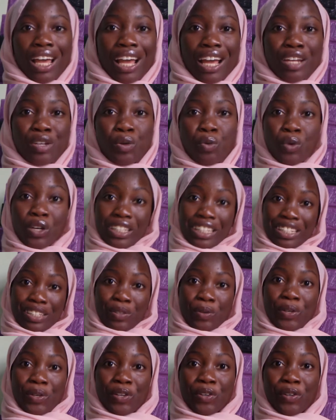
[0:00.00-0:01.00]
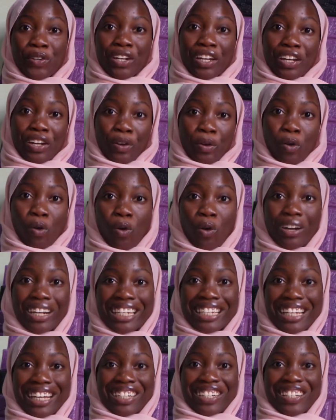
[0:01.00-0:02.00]
know what is going on in a
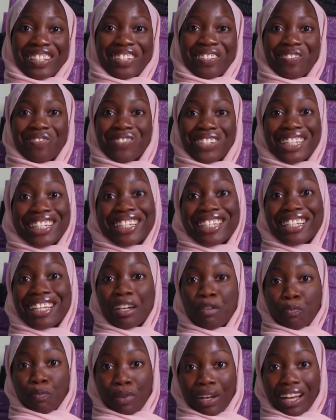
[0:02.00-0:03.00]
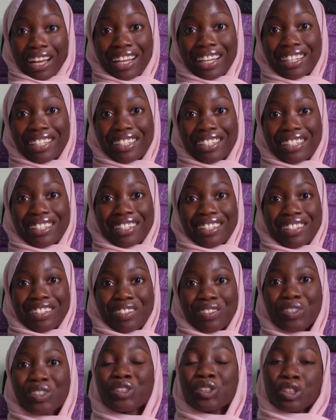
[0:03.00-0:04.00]
course, actually read it and pass.
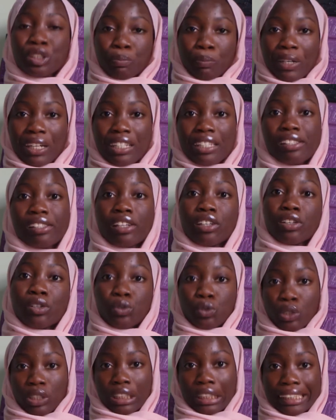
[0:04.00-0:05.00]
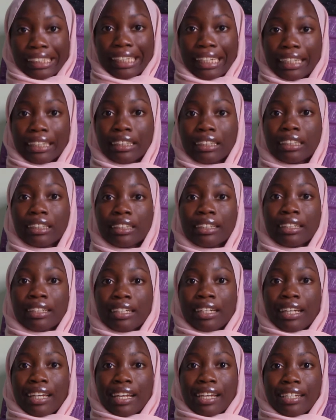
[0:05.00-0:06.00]
Not just pass and understand.
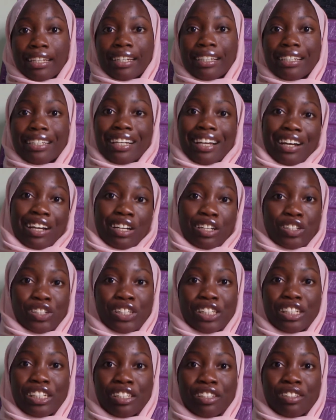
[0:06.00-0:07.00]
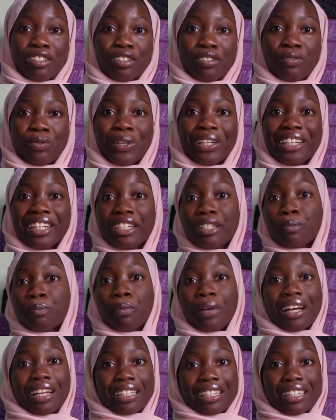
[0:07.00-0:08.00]
And then they can actually, when there's
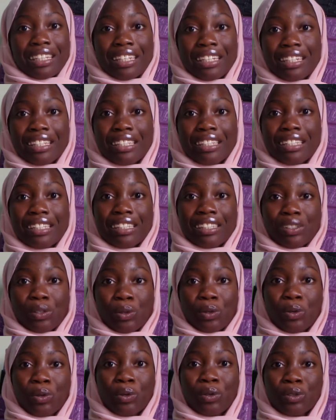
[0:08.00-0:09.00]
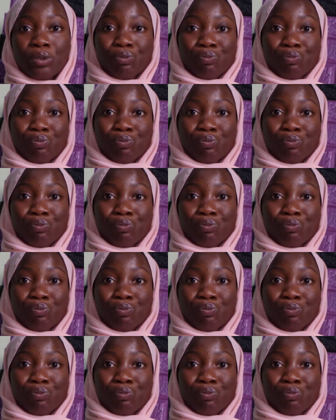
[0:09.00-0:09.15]
parties or